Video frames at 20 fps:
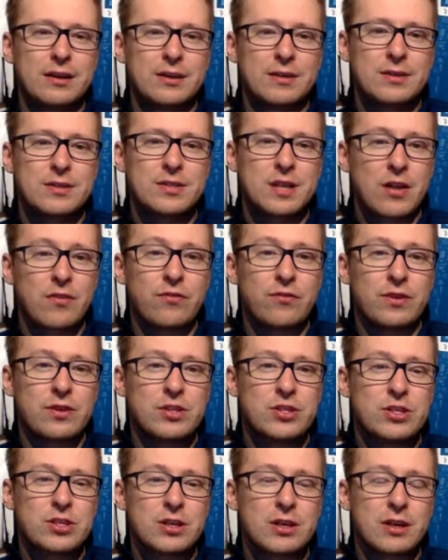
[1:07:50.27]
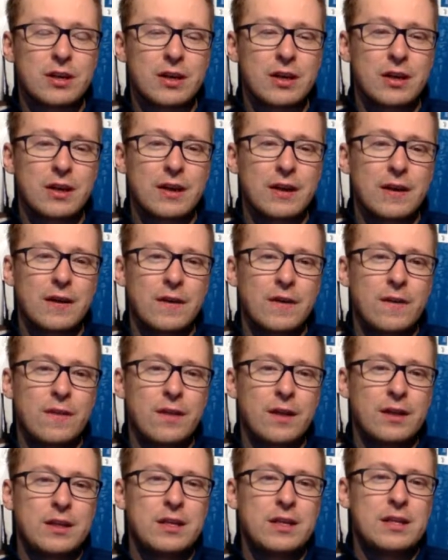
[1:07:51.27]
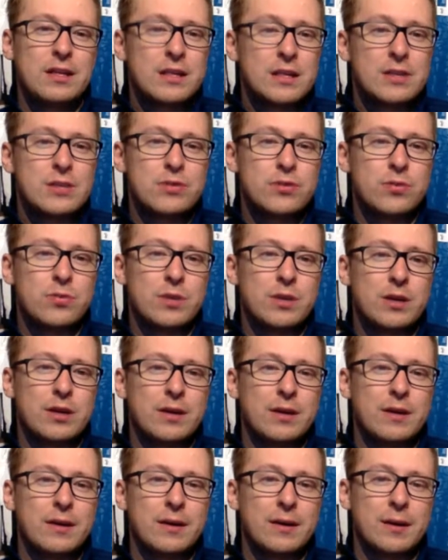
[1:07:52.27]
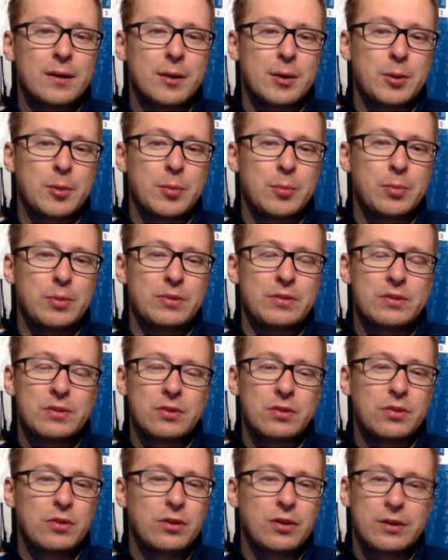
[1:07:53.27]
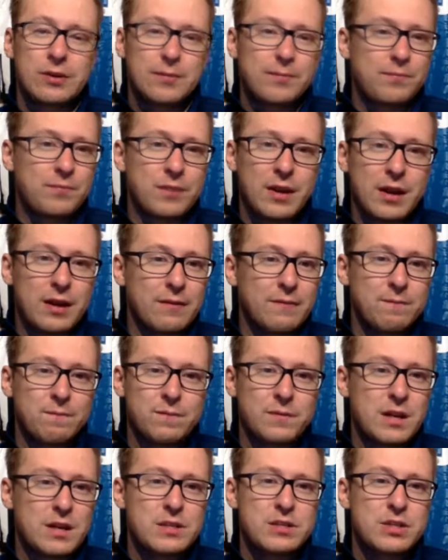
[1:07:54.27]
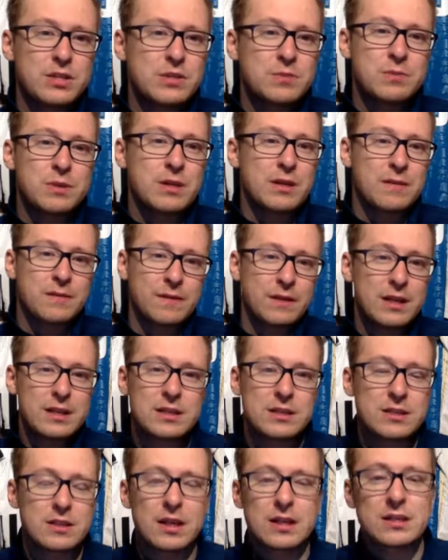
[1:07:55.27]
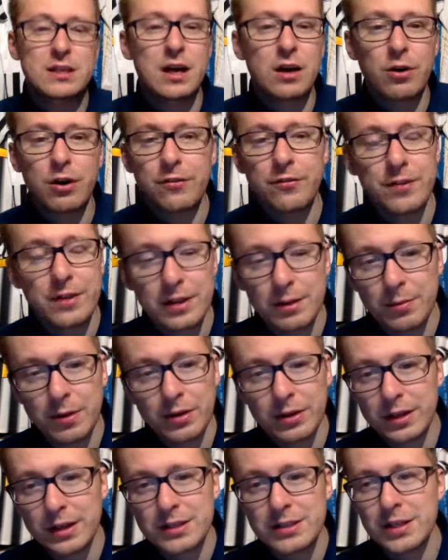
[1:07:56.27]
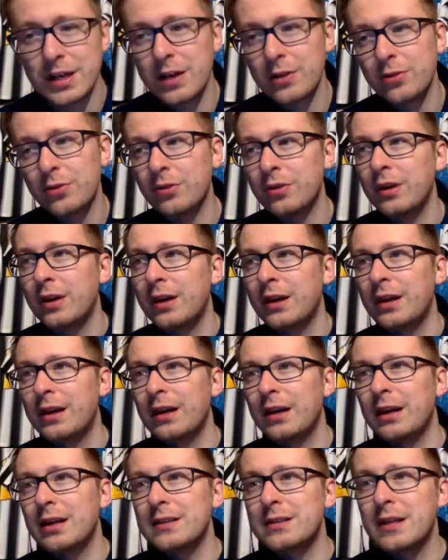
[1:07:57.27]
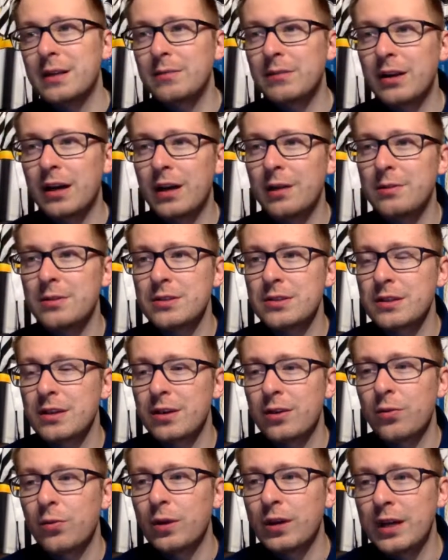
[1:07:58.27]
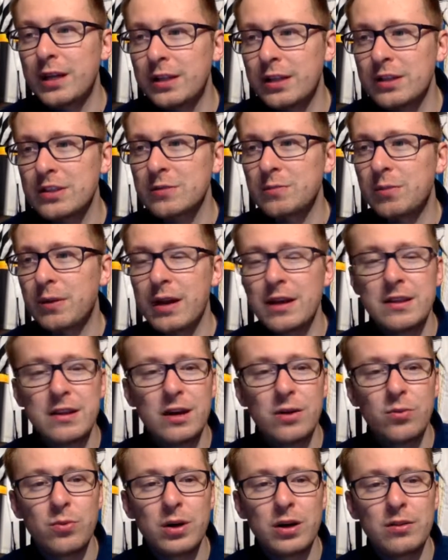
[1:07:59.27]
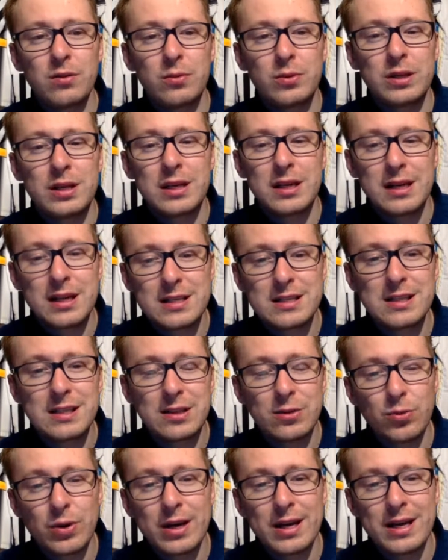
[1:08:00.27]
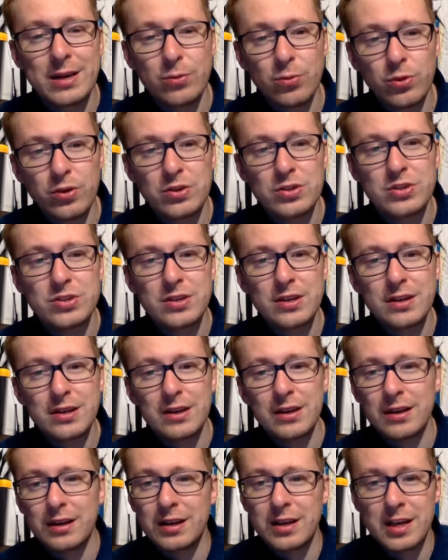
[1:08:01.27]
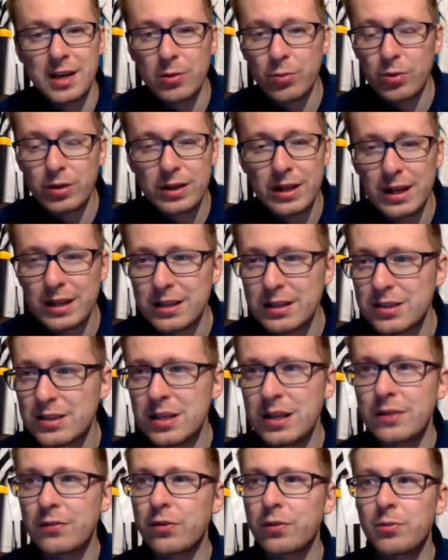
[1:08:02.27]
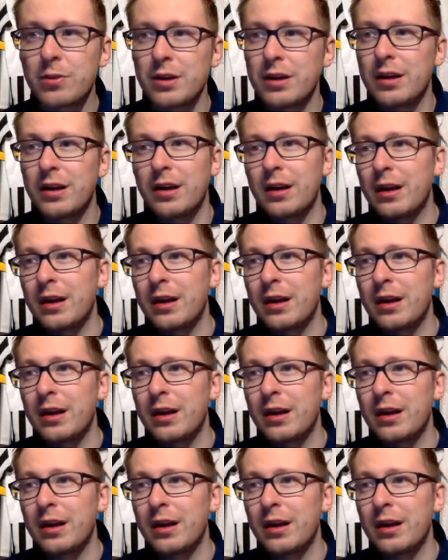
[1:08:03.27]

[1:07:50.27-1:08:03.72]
selfish than he needs to be. But yeah, that's just me. That's how I feel about Cristiano. And sometimes when he doesn't play that well, or when he is the way he was, he will get a stick from me,